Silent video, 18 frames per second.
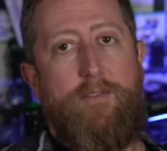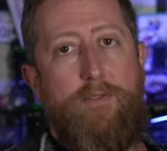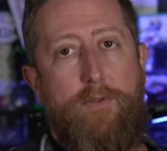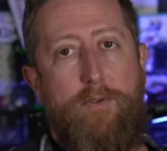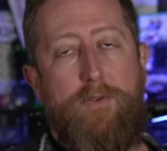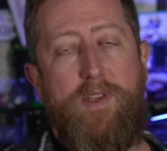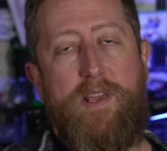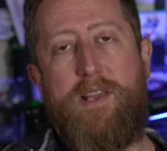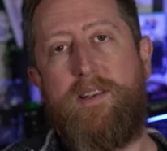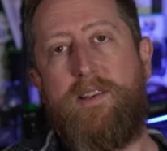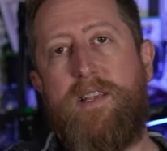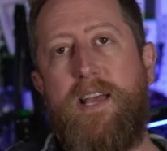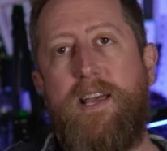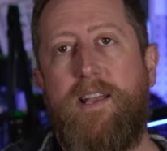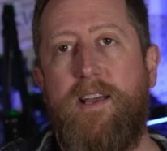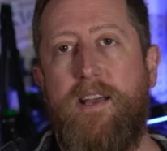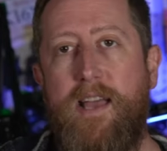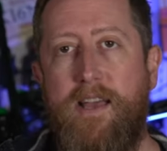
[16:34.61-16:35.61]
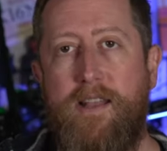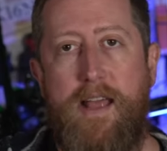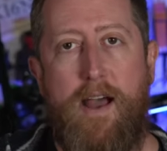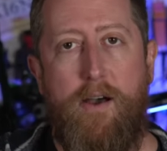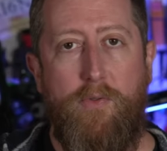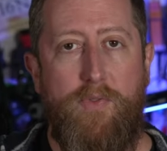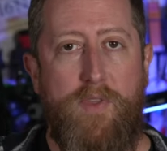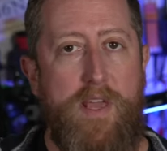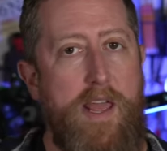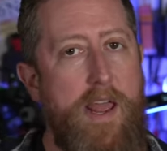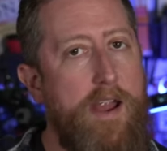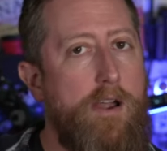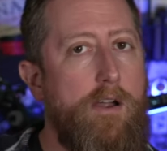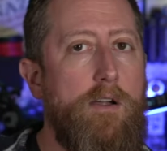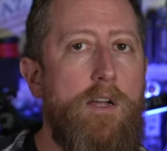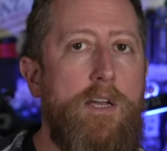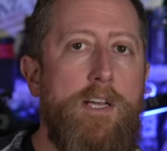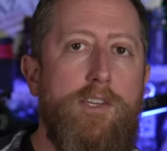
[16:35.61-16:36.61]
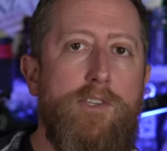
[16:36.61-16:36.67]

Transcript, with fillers: through the antenna and out the air.